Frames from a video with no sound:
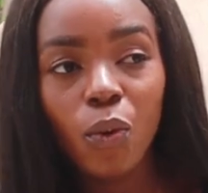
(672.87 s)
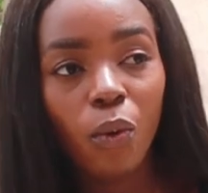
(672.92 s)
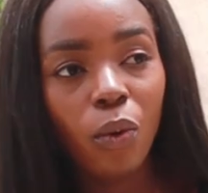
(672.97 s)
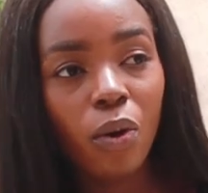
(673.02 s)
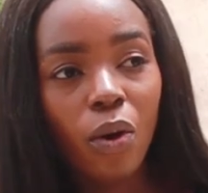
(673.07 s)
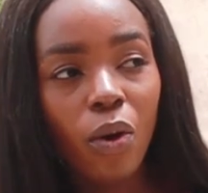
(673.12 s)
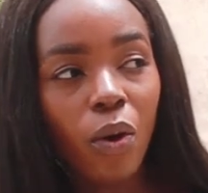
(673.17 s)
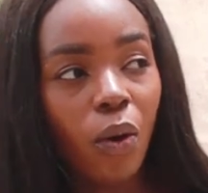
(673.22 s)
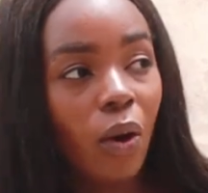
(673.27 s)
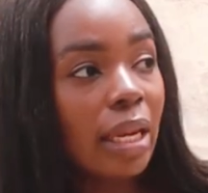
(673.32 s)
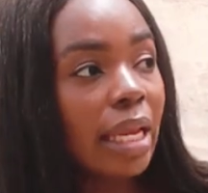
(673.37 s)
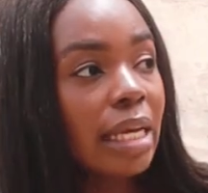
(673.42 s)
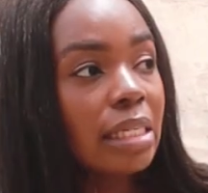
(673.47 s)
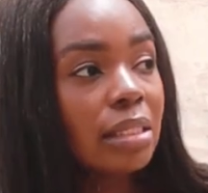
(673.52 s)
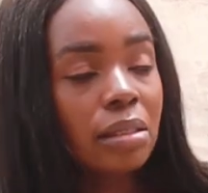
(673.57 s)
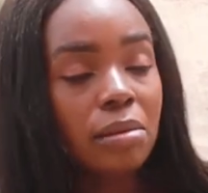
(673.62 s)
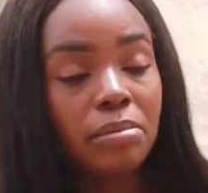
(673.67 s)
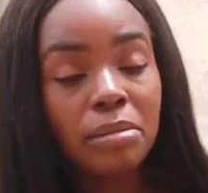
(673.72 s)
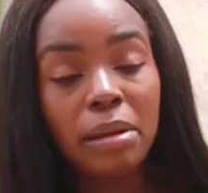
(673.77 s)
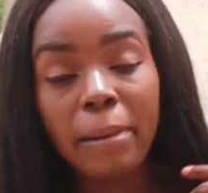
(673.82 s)
No,
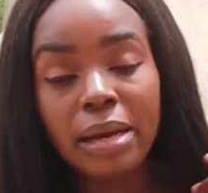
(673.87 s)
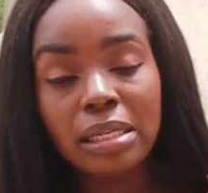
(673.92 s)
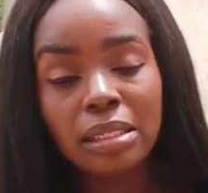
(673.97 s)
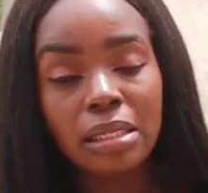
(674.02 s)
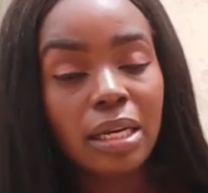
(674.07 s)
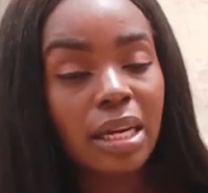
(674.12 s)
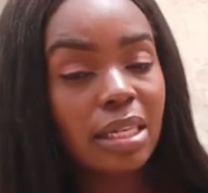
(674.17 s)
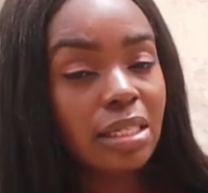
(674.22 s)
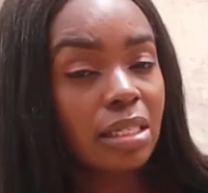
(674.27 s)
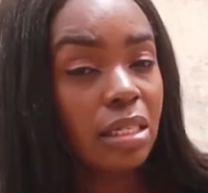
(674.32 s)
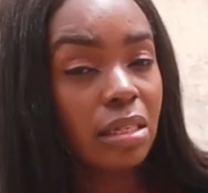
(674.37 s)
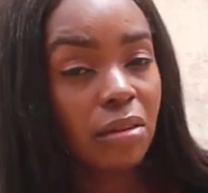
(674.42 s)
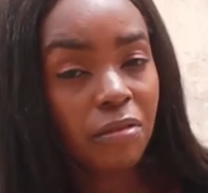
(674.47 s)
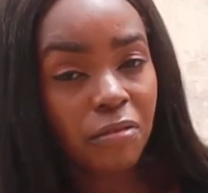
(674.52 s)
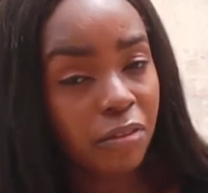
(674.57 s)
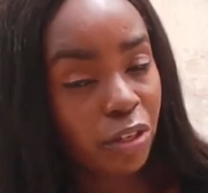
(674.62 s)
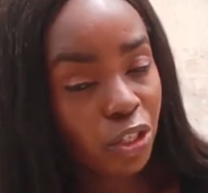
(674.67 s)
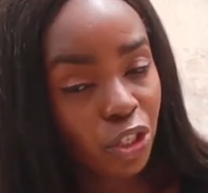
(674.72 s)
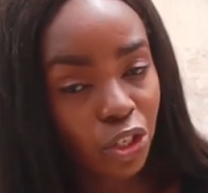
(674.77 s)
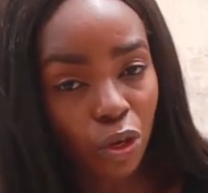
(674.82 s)
unless they might start that in
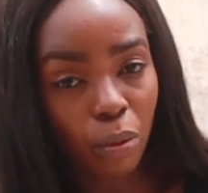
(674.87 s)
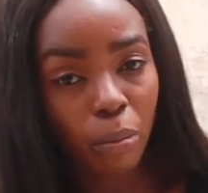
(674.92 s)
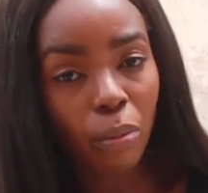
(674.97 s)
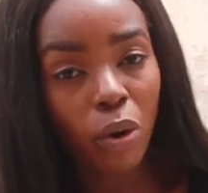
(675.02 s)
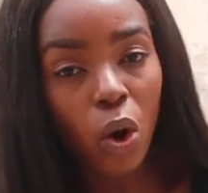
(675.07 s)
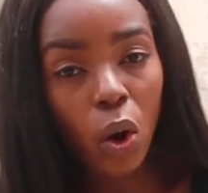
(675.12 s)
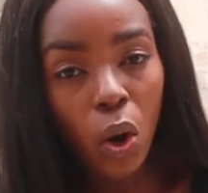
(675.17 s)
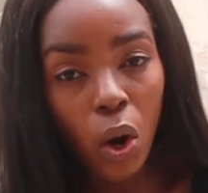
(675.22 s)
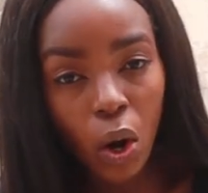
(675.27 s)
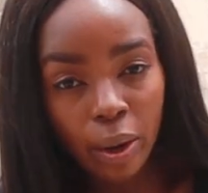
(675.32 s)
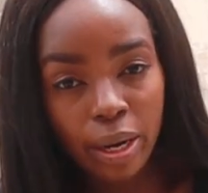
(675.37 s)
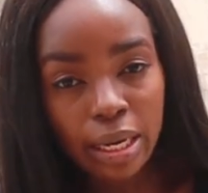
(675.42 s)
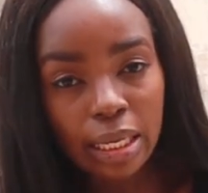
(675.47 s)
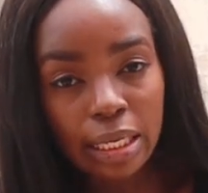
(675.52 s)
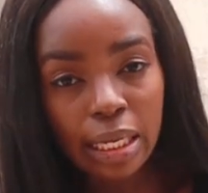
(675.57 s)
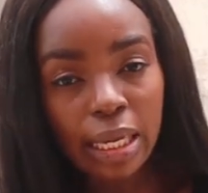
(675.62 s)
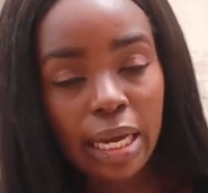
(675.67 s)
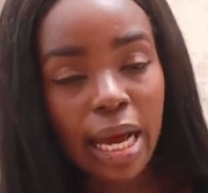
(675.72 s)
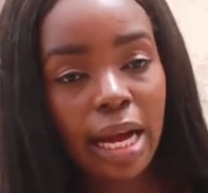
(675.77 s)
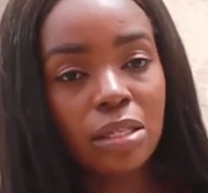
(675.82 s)
the future. But
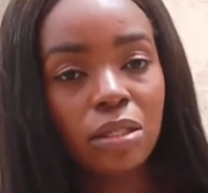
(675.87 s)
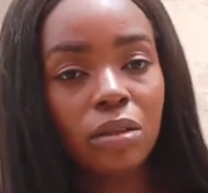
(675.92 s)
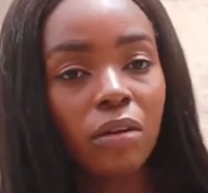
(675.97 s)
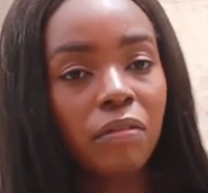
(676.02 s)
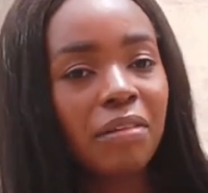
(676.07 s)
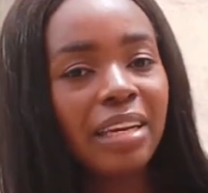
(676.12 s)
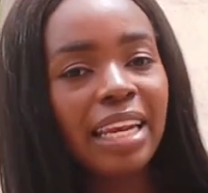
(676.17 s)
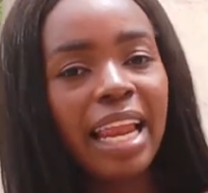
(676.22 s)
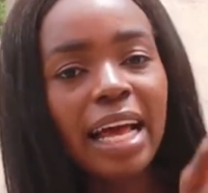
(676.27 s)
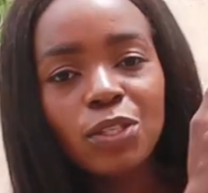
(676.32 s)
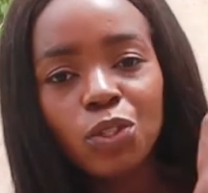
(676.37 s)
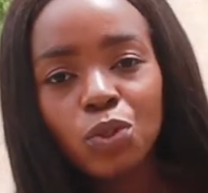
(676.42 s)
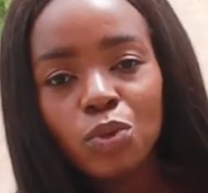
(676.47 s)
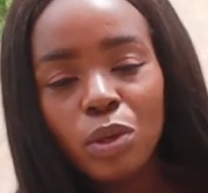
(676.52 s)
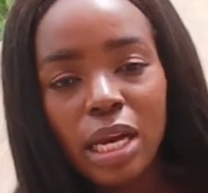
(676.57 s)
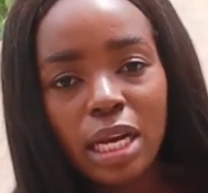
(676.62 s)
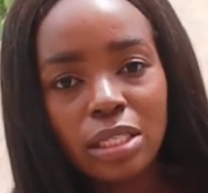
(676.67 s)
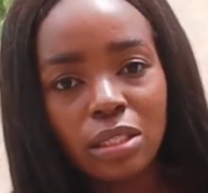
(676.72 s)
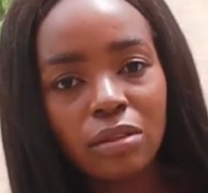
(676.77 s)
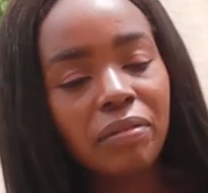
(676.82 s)
currently, as of last
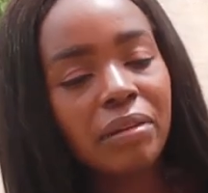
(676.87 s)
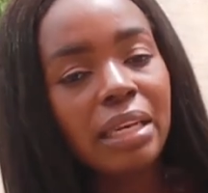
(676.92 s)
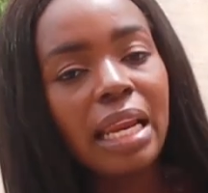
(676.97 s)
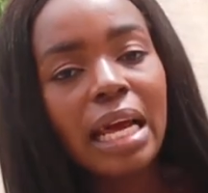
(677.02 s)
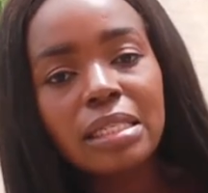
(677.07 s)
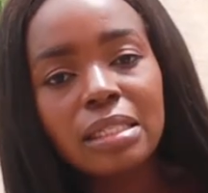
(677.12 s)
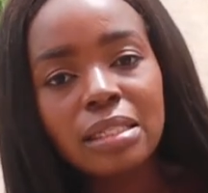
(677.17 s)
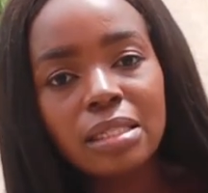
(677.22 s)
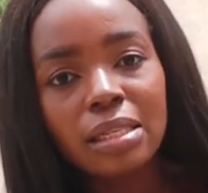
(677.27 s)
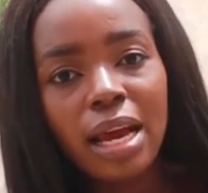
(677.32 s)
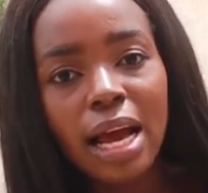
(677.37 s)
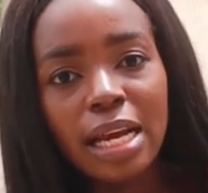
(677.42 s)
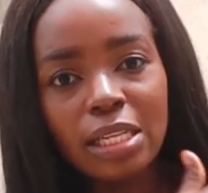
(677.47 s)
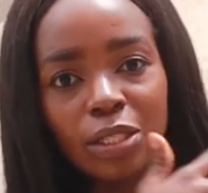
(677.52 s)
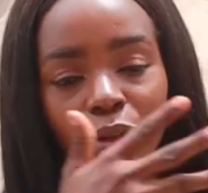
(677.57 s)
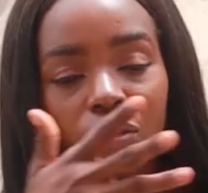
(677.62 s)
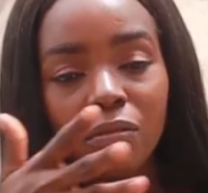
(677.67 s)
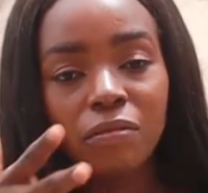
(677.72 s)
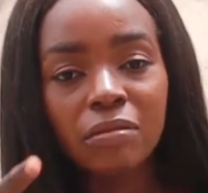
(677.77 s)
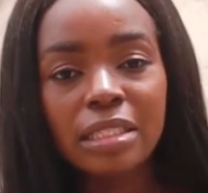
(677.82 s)
week, as of last year,
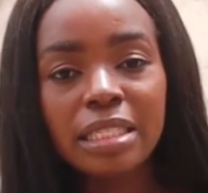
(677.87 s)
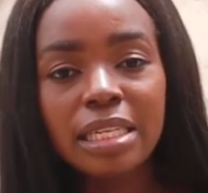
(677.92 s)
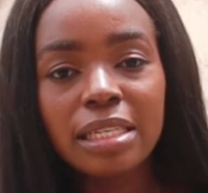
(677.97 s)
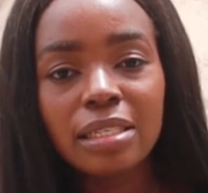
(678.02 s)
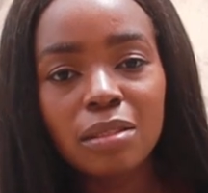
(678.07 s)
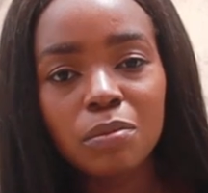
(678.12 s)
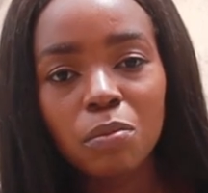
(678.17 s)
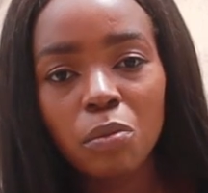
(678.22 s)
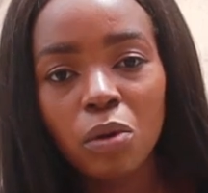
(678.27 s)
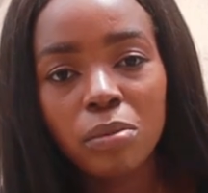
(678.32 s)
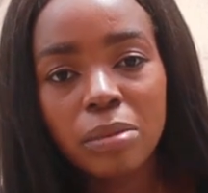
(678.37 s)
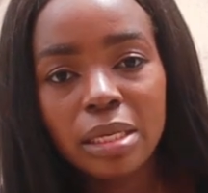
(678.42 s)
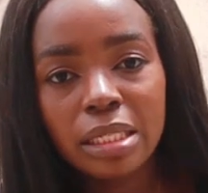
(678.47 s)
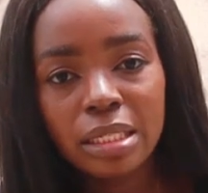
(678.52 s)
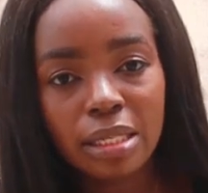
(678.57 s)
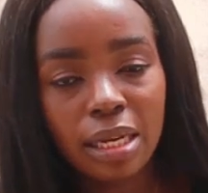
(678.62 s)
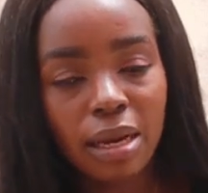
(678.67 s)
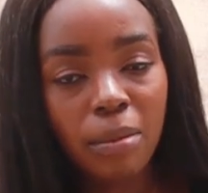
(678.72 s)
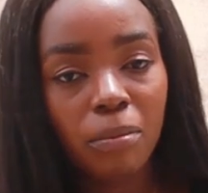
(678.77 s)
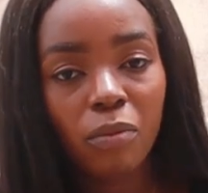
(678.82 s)
as of this
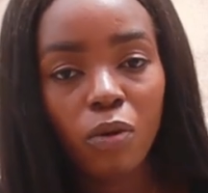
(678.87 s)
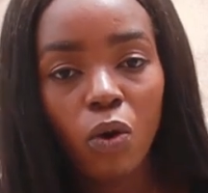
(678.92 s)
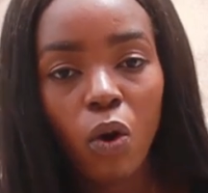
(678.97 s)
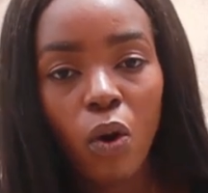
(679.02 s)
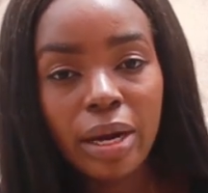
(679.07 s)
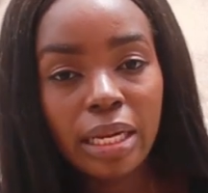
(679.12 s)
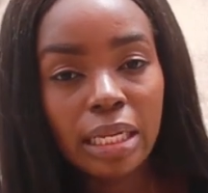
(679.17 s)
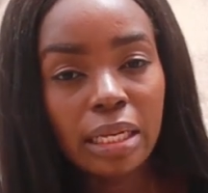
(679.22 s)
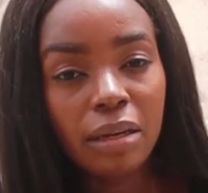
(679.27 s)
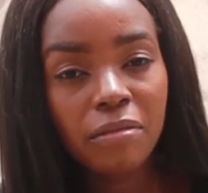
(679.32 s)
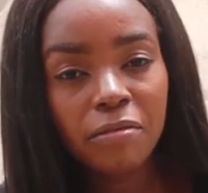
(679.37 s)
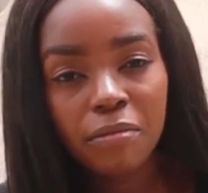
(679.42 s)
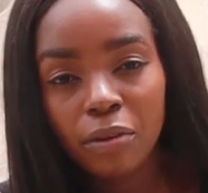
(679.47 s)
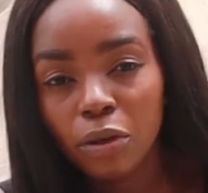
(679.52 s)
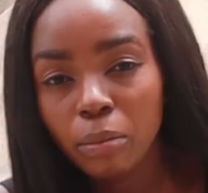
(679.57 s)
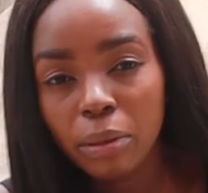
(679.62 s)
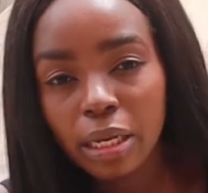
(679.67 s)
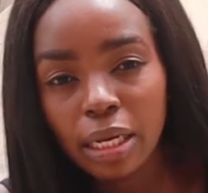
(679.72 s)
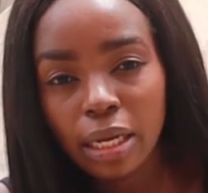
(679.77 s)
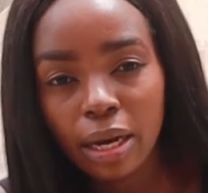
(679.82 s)
moment that I'm currently
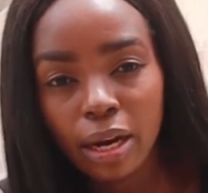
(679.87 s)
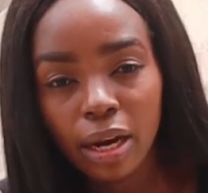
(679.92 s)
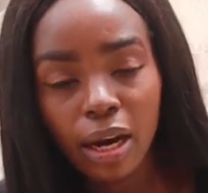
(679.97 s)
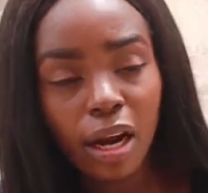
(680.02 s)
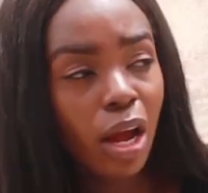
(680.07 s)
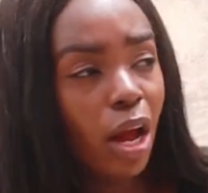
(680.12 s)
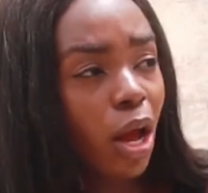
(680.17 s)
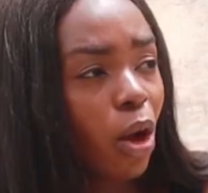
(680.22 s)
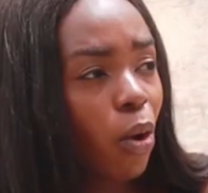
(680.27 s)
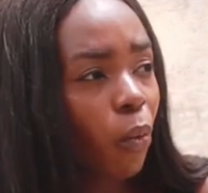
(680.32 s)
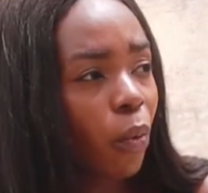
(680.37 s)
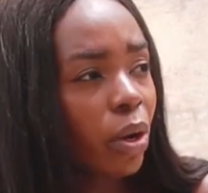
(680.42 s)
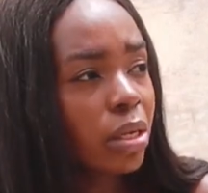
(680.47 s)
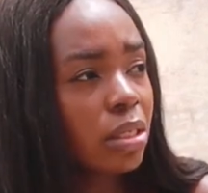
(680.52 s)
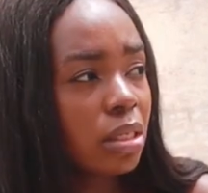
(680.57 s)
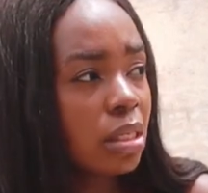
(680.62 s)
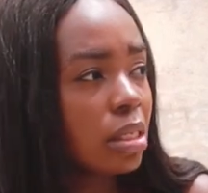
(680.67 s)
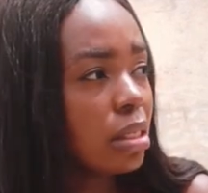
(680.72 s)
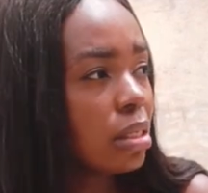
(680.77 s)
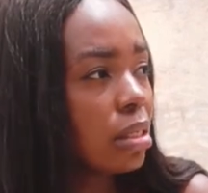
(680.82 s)
filming here,
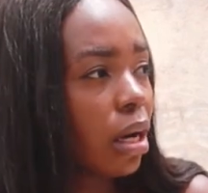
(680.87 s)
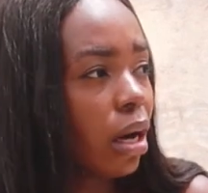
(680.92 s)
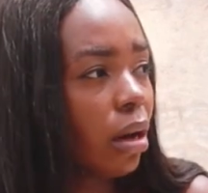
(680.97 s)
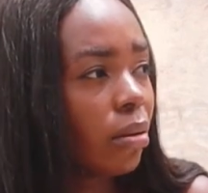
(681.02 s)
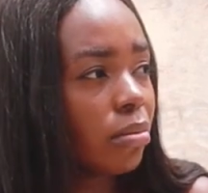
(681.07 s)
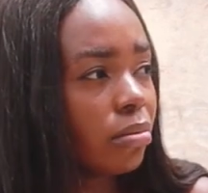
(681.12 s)
which is